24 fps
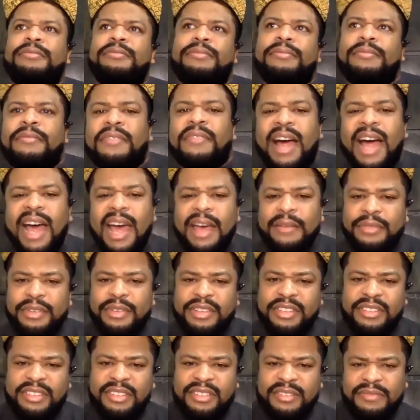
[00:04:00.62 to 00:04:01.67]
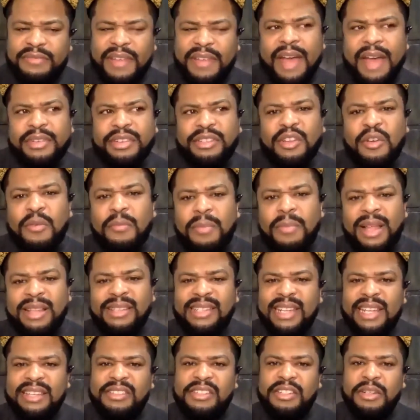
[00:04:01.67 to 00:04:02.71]
five or so months
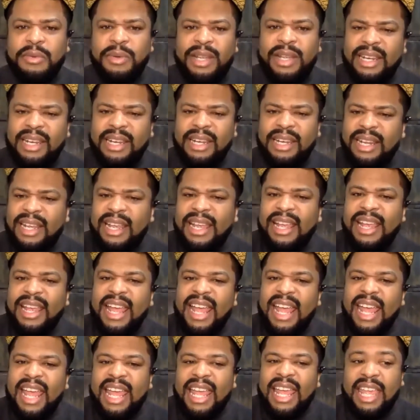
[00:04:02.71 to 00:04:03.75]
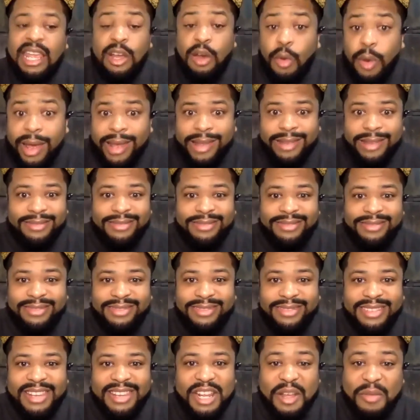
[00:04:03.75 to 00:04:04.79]
into it, he quit.
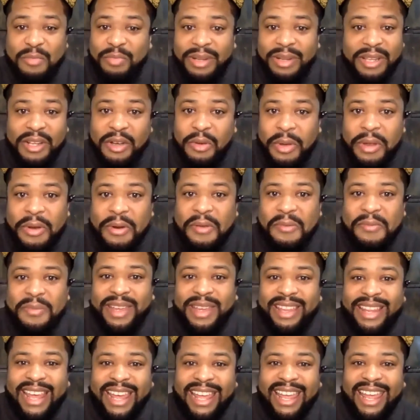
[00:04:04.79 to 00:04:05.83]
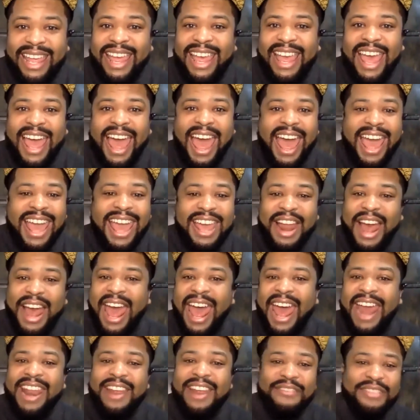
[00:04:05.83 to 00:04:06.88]
He completely quit on me. I
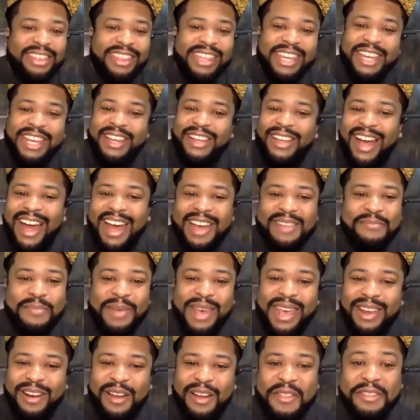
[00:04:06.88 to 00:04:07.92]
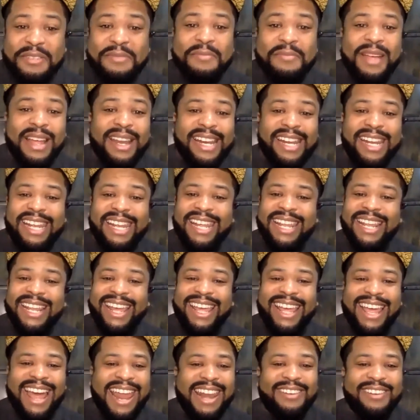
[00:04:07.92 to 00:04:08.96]
had everything. I had paid all this money and
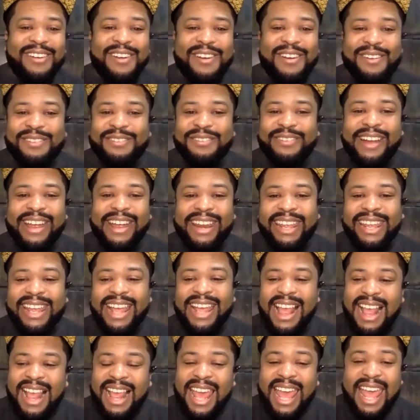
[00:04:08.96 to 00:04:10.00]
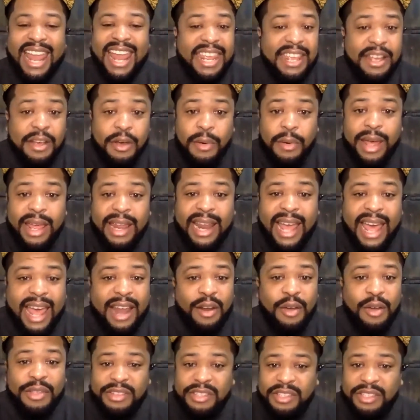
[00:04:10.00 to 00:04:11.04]
got it all ready, and he quit. I had
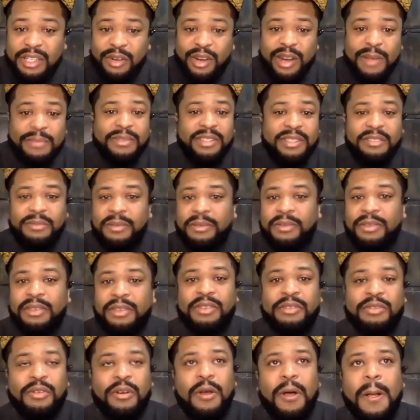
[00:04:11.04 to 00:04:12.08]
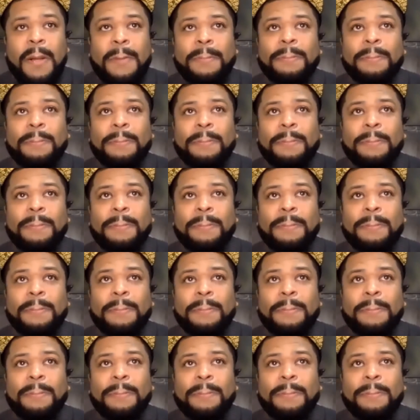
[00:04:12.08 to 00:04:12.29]
all these scripts he's supposed to draw,